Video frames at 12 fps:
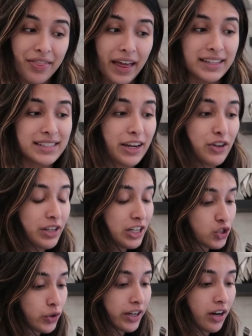that's how you can
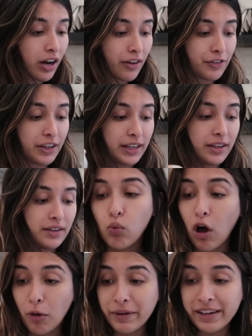enjoy coffee
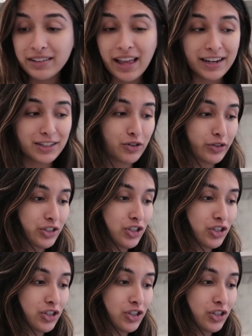while being lactose